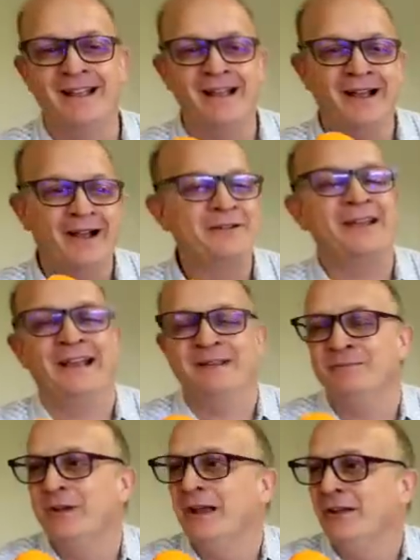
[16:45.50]
Okay,
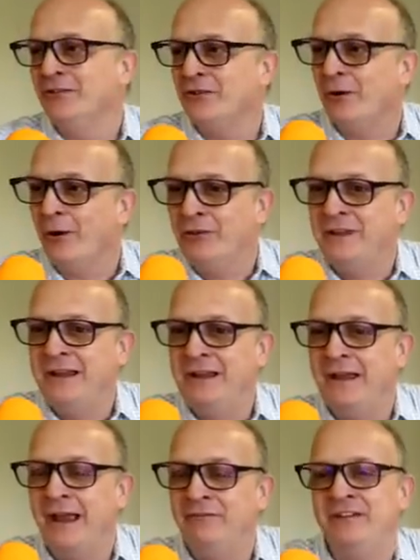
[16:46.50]
so on
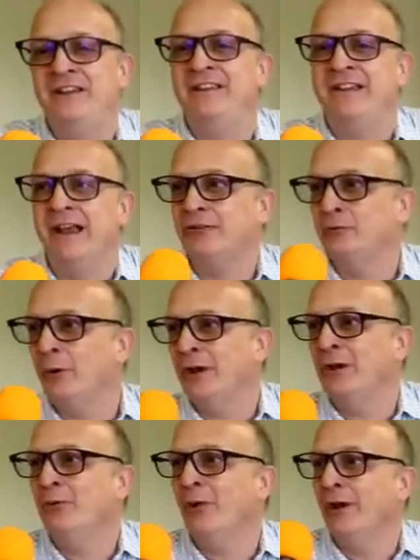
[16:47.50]
the FTDX
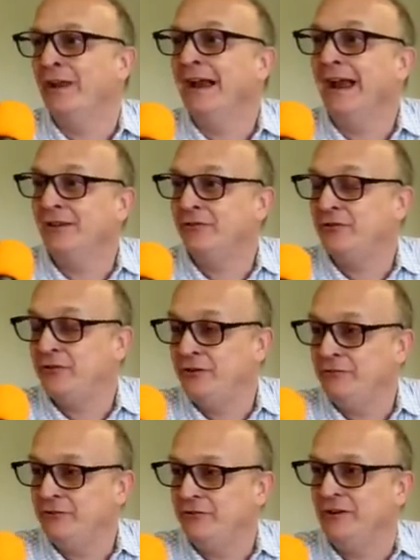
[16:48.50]
101, it has
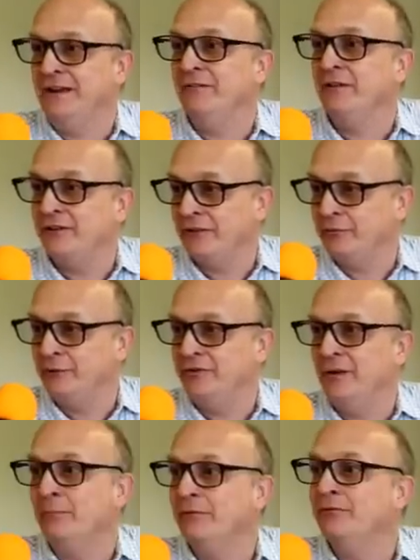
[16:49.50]
2 receivers. As we
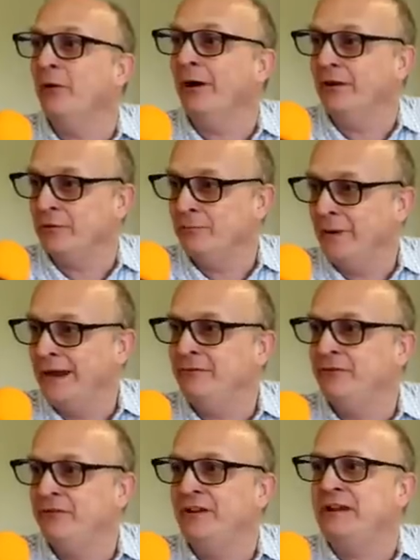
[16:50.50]
said before, it has a main
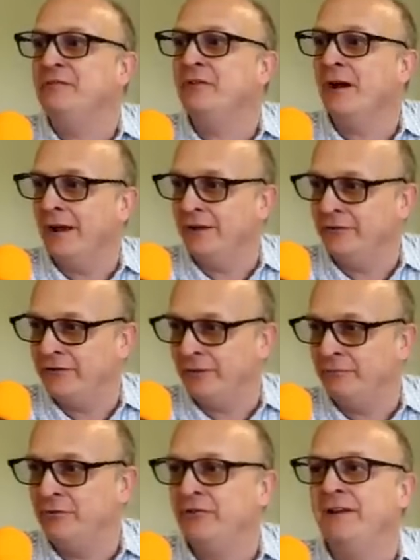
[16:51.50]
receiver and a sub
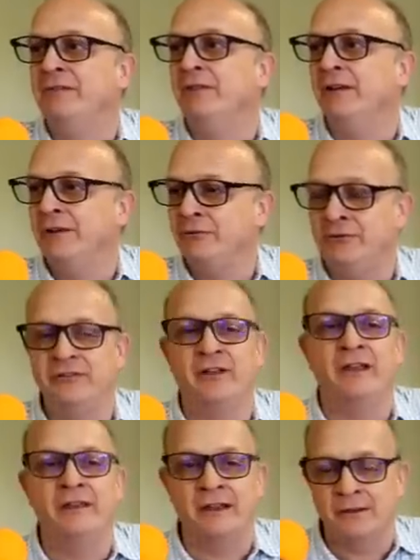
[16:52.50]
receiver. And as we
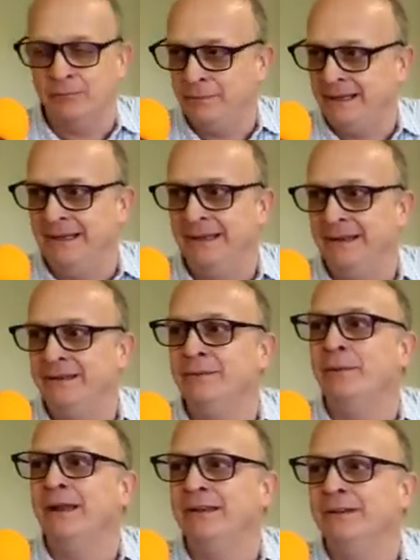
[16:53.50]
said, they're completely
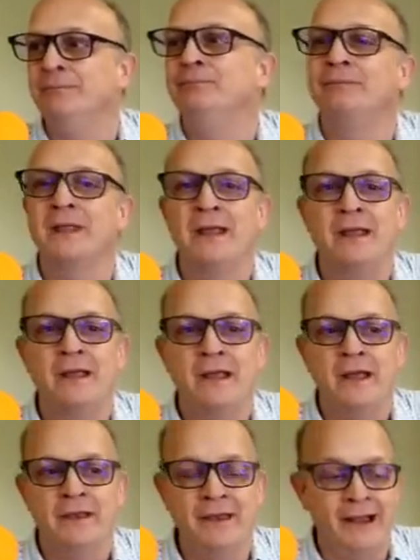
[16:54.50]
independent.
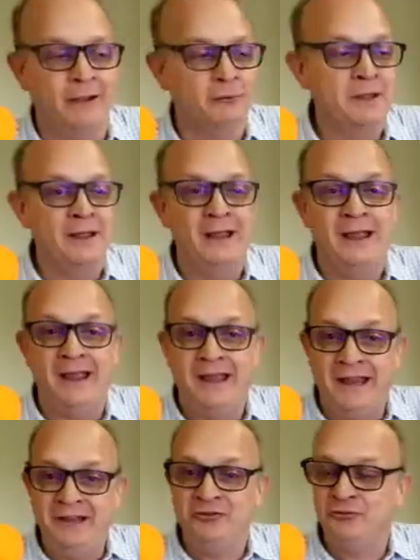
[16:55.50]
Now,
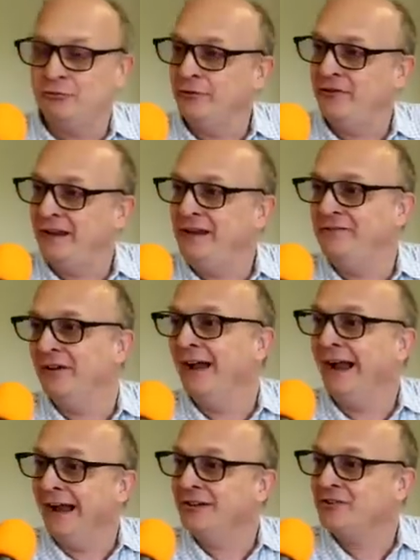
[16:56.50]
each receiver
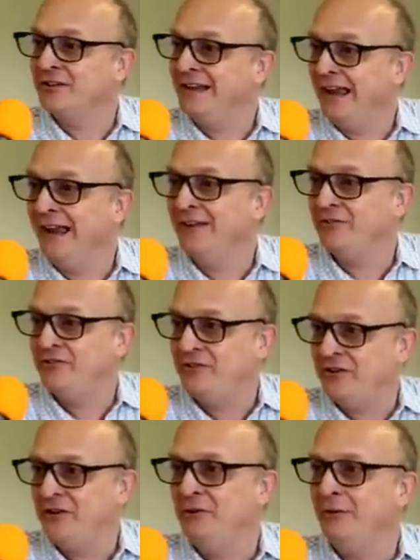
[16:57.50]
actually has
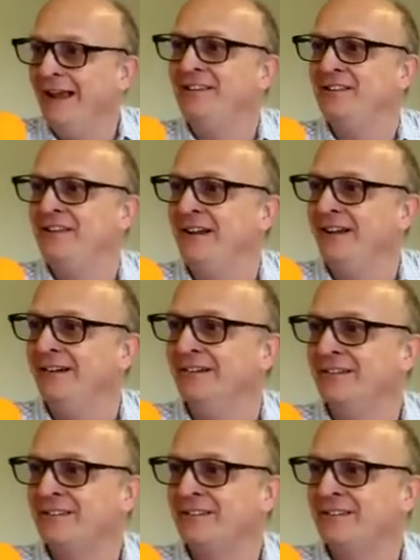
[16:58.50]
2 SDRs.